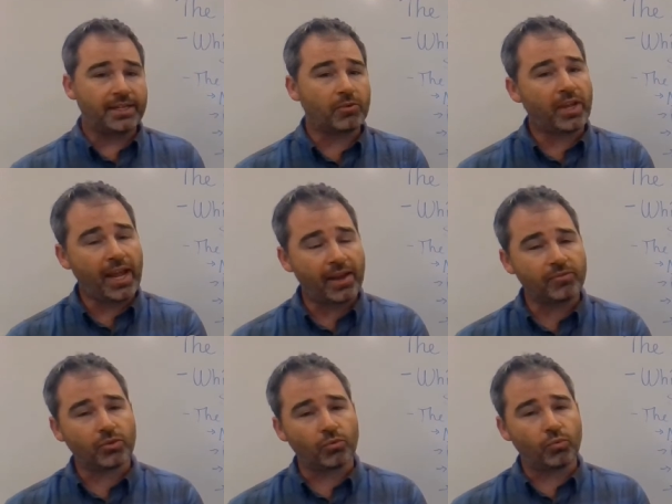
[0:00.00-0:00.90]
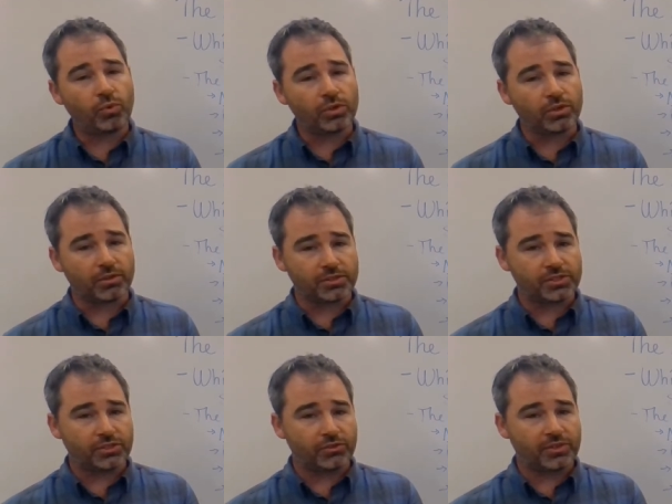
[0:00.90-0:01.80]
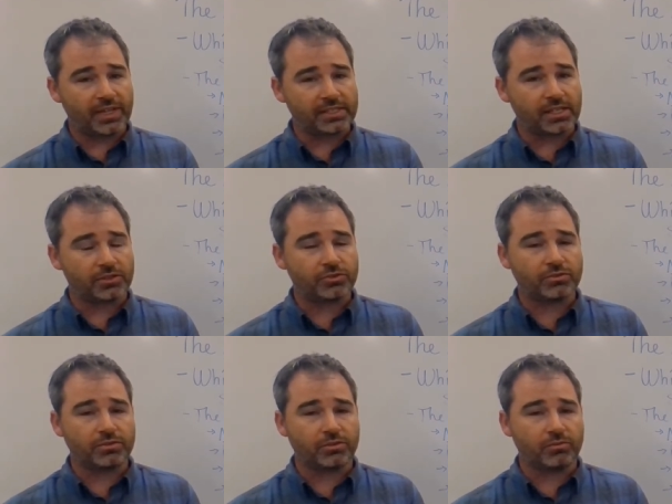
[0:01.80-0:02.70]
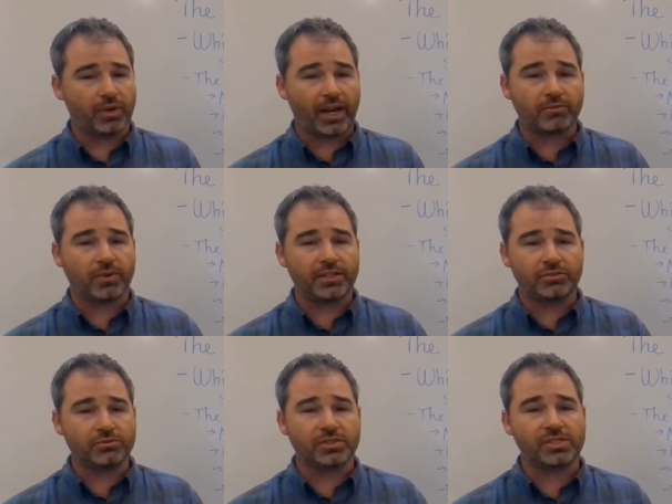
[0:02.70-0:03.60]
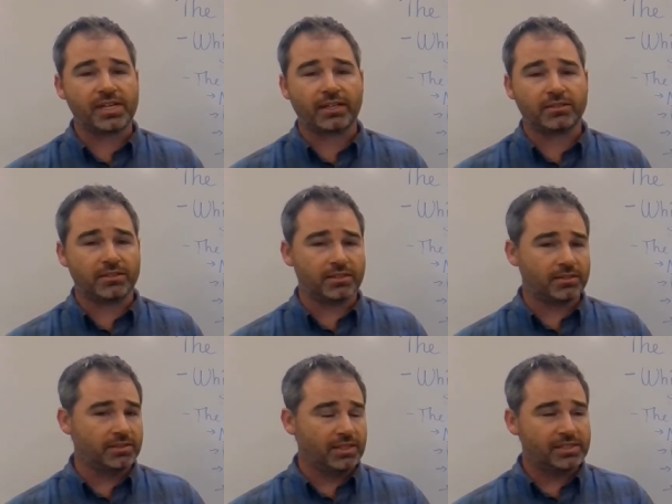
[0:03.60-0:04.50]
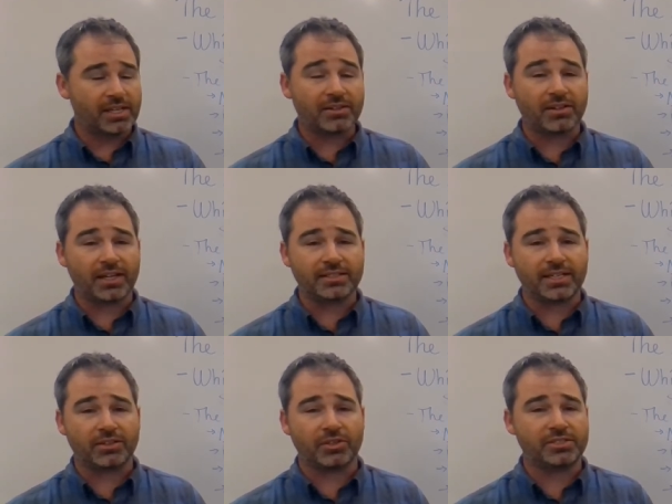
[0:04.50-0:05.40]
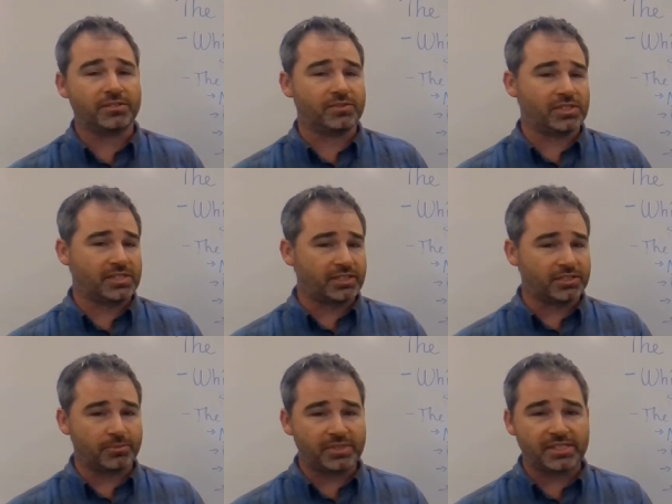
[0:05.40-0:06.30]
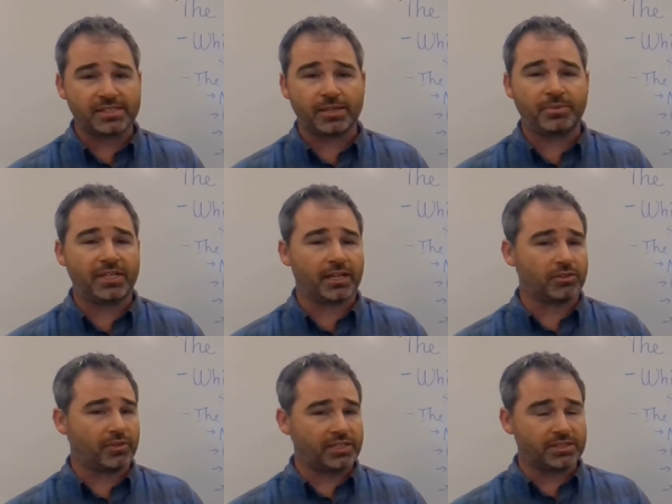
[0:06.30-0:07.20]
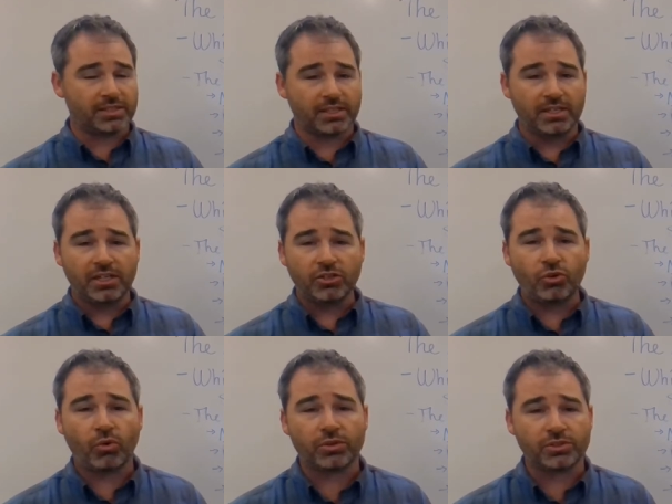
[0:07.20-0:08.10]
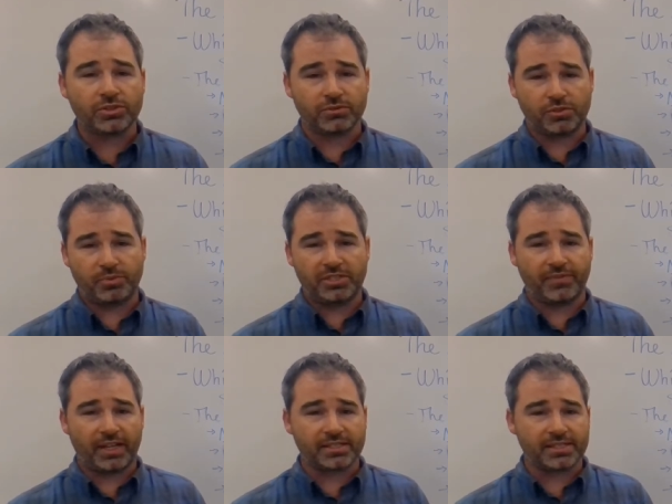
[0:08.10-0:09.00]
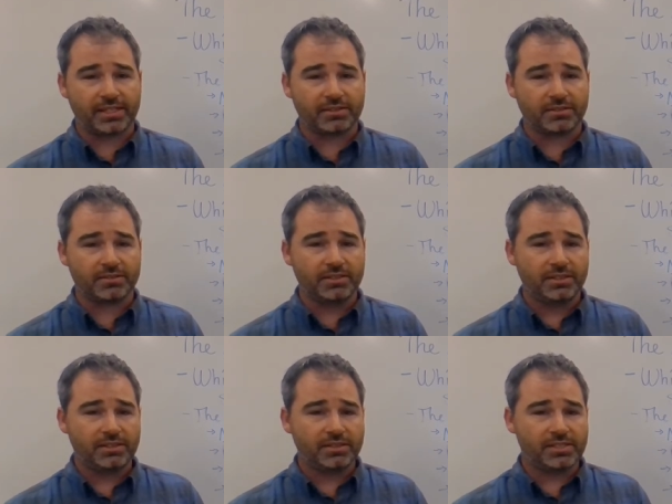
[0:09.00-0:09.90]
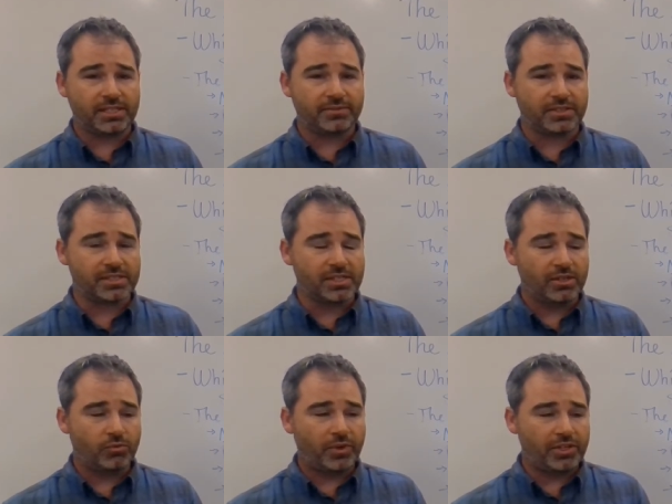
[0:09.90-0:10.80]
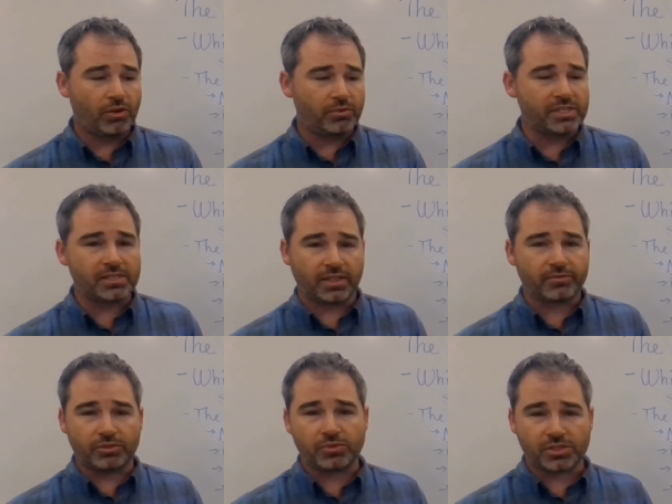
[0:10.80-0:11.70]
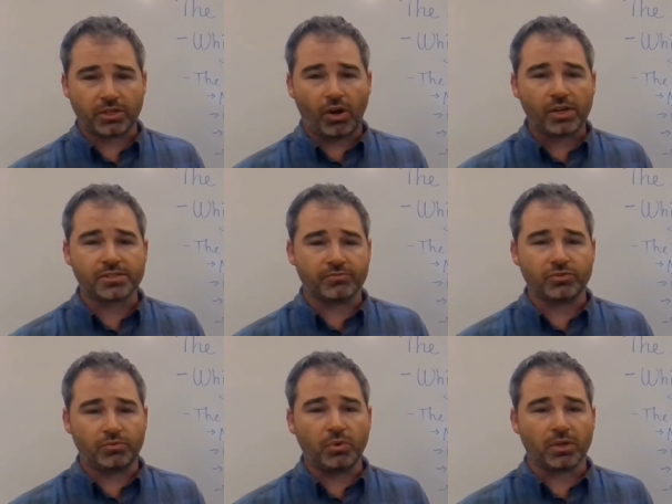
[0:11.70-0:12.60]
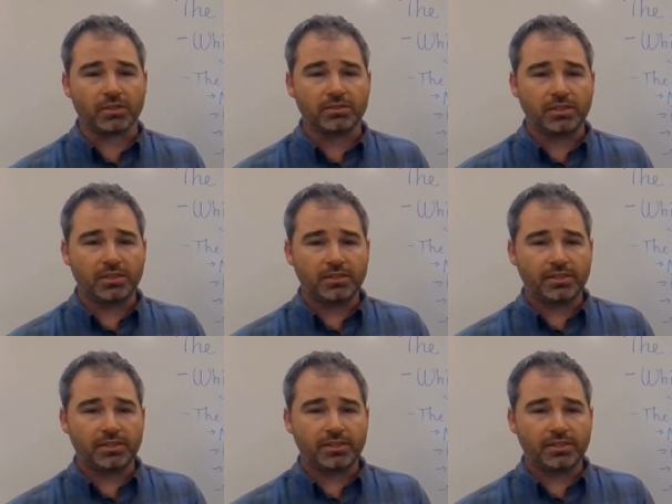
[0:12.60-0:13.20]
And yet we have their words to know that that's not true. I read through the, the South Carolina Declaration of Secession, the Mississippi Declaration, the cornerstone speech of Alexander Stephens. We know that slavery was the cause of the war.